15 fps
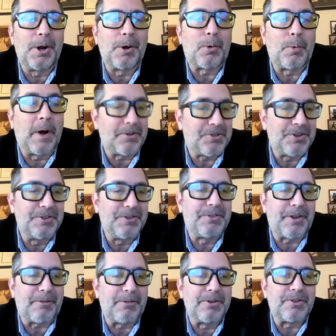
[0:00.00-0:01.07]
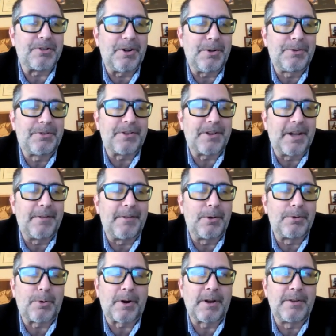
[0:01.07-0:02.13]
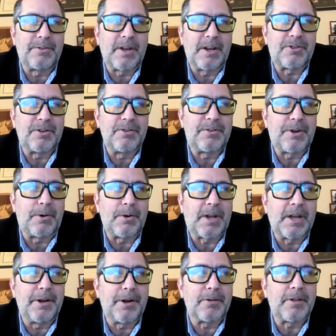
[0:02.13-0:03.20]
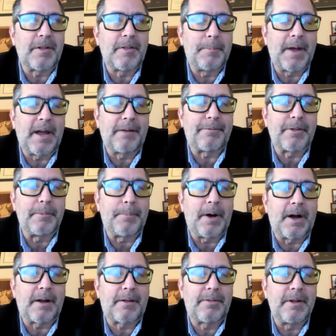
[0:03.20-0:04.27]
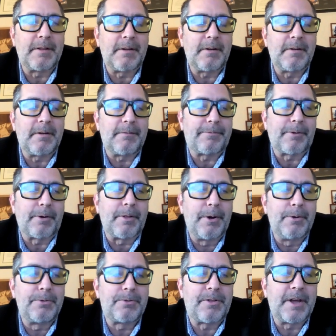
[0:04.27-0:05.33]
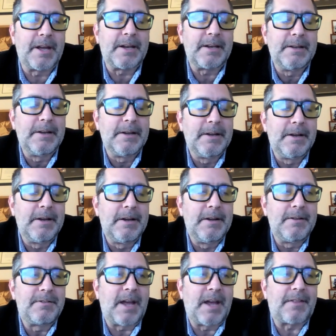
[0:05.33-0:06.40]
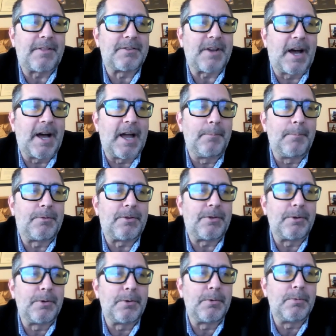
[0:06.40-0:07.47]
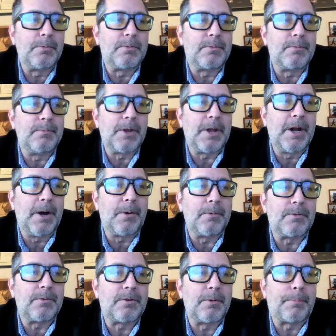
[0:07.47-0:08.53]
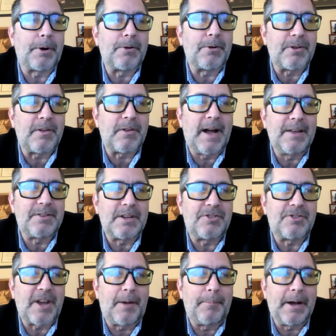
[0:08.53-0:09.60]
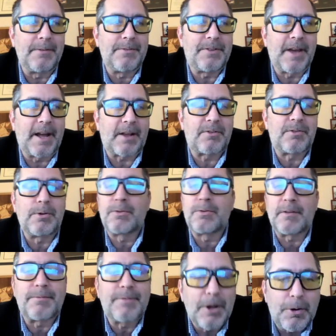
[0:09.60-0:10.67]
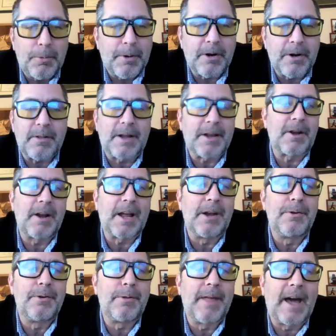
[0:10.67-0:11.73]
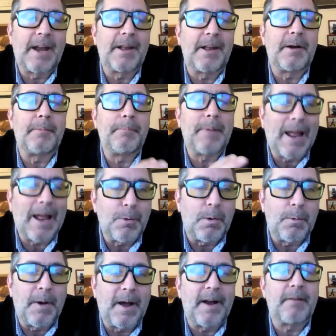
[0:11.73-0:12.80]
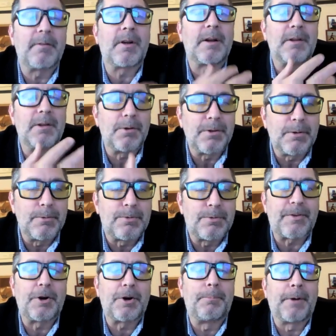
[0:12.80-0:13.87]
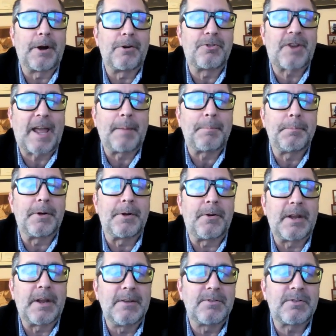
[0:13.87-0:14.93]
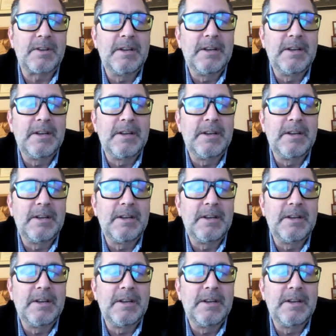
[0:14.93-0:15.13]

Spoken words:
questions that result. And those organizations don't get nearly the bang for the buck that for those that take the time to personalize each outbound text using field merge. Like, you're not going to do that in a manual way, right? You'll use field merge capabilities